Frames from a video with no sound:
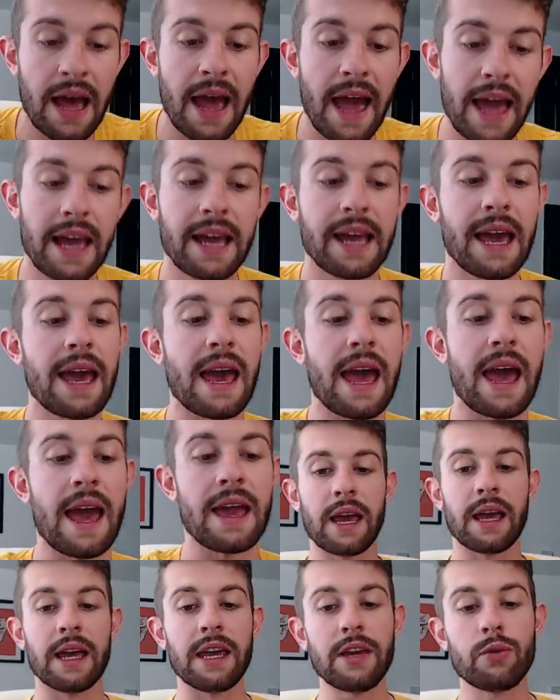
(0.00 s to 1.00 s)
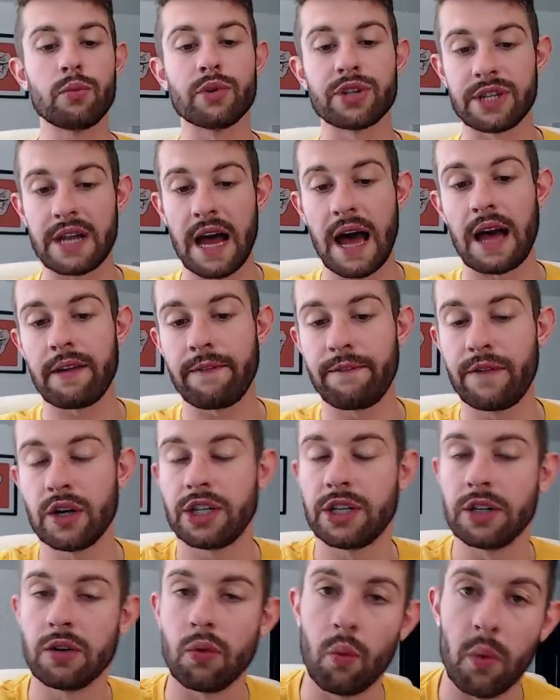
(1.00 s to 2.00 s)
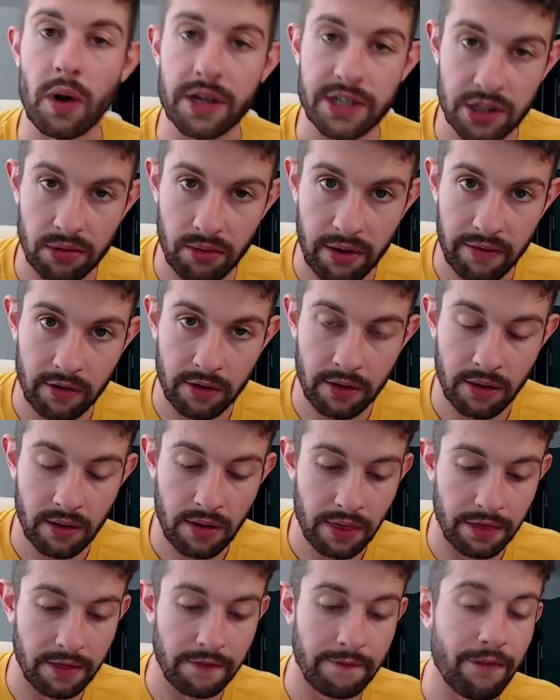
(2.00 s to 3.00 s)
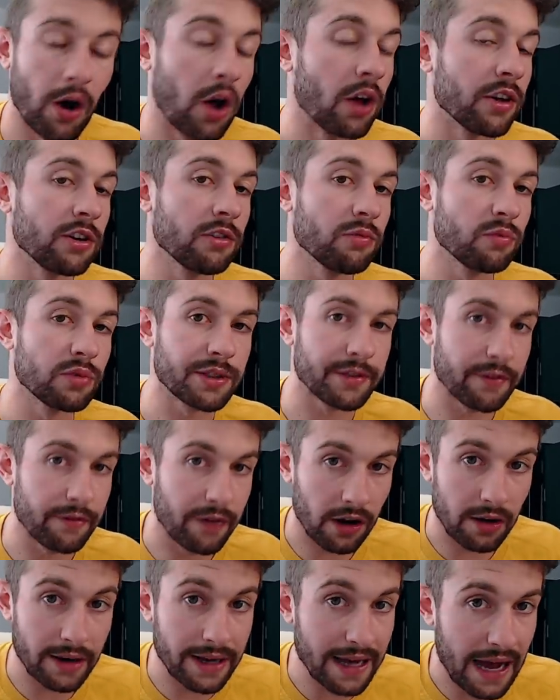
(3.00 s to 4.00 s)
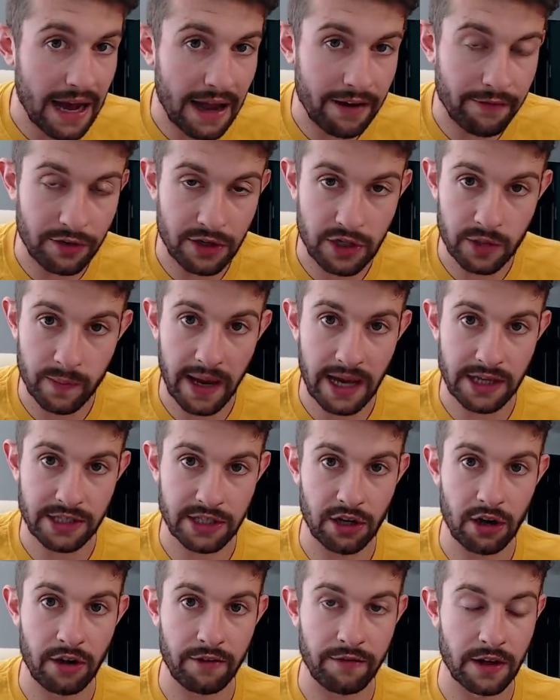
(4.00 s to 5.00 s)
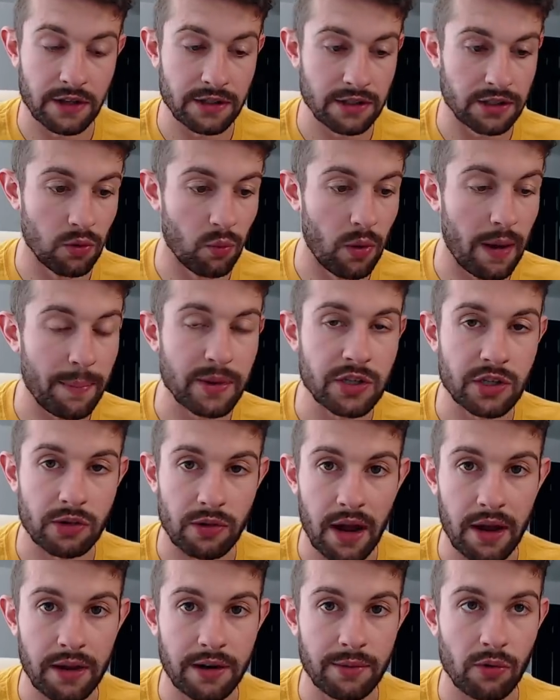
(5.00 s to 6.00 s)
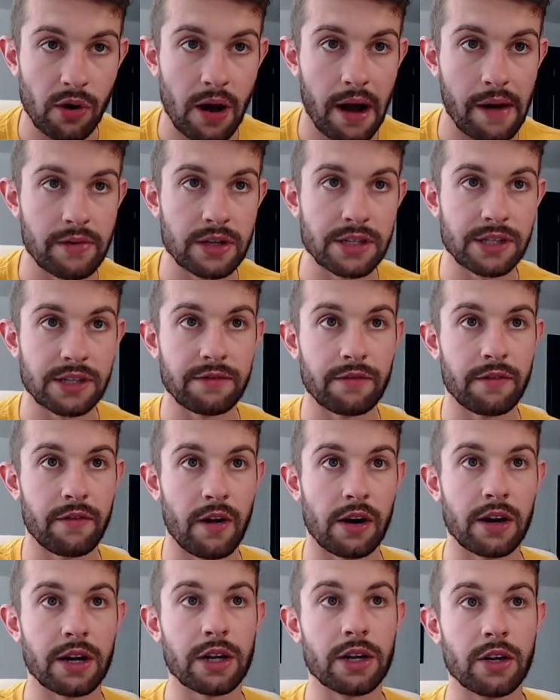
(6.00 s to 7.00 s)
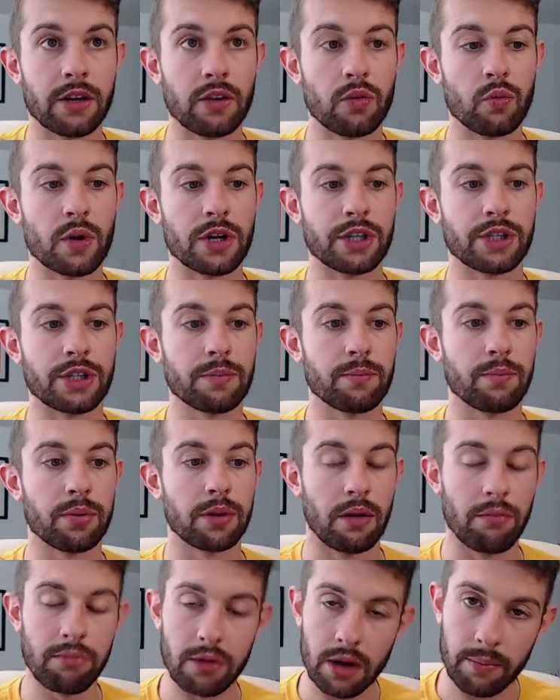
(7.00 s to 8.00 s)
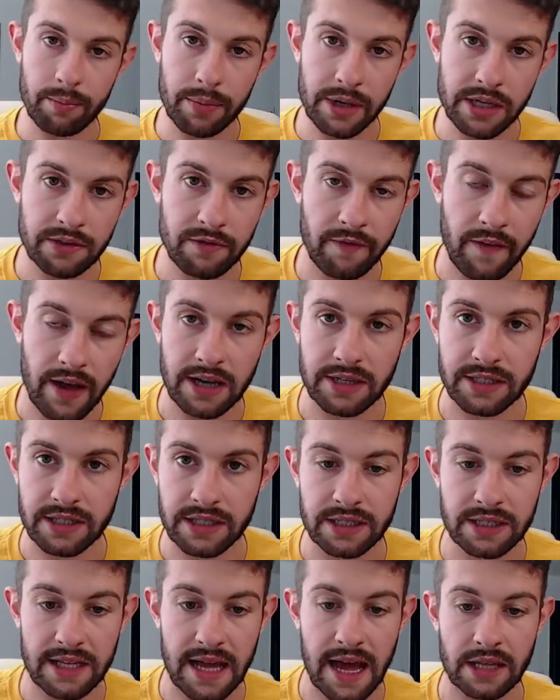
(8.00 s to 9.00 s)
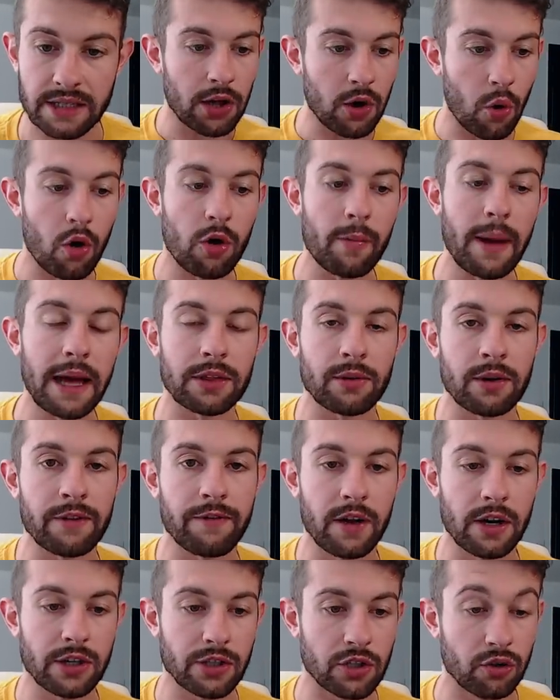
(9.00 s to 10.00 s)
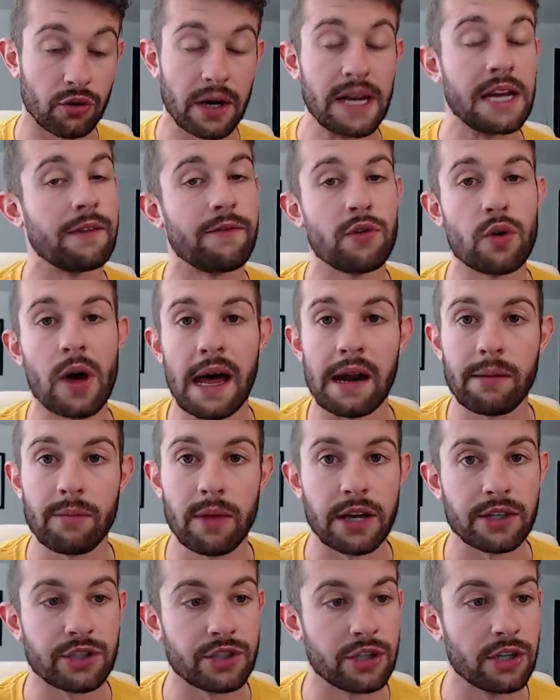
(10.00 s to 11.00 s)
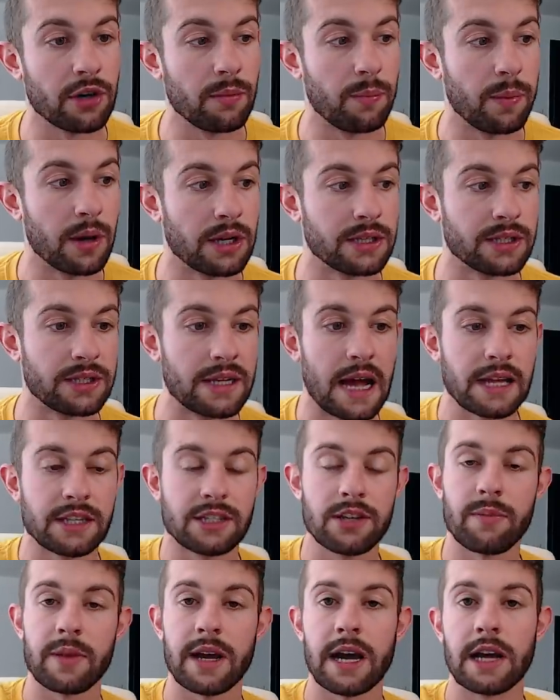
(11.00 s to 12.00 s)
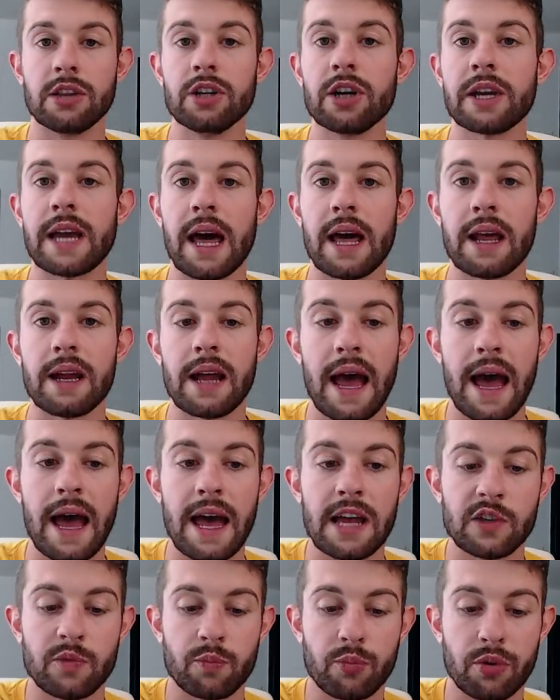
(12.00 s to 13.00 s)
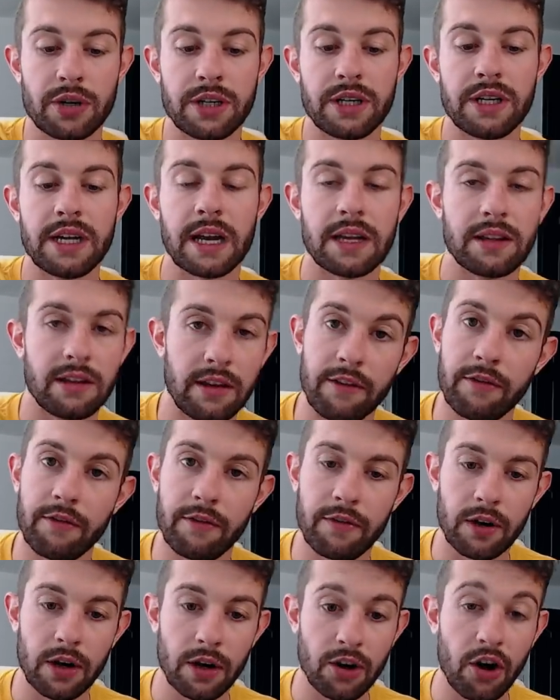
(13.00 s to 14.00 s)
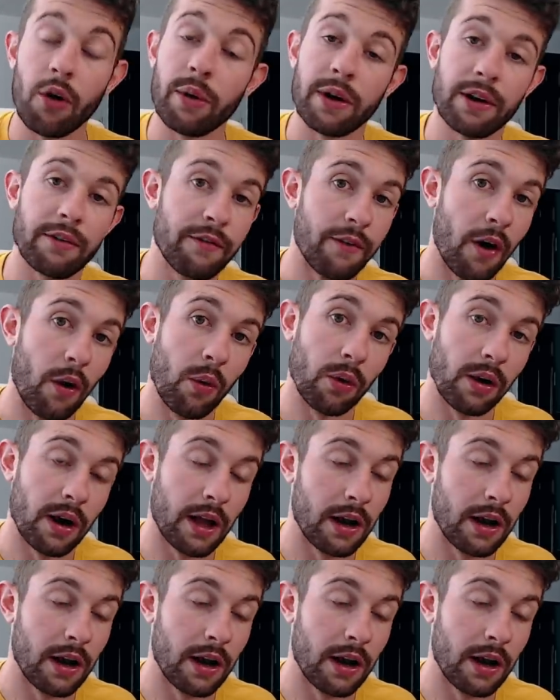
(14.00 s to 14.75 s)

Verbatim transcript: AKA, he was not efficient whatsoever. The volume was very high for this passing offense. The weapons around him were obviously very good, which plumped up his fantasy stats. Quarterback 3 finish, great if you had him last year, but it's not something I look at as predictive going forward.